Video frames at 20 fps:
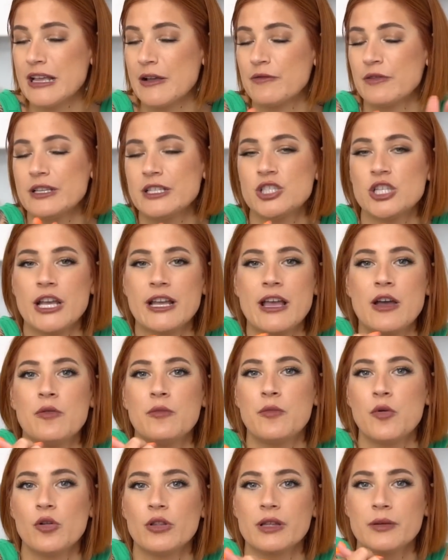definitely check
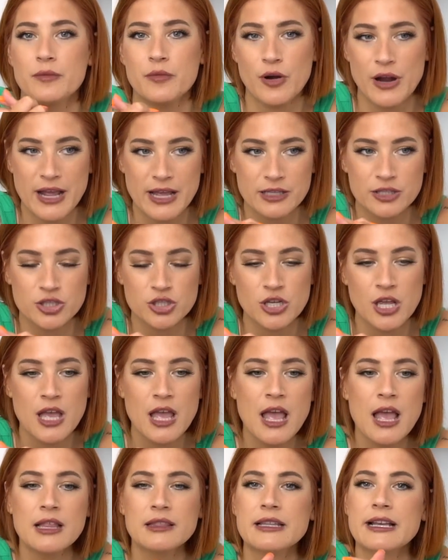out Boll & Branch.
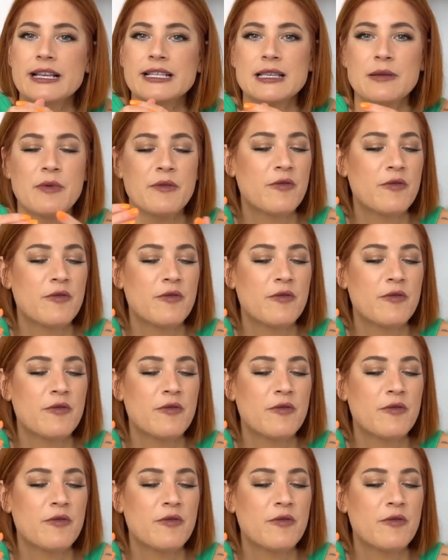Like I said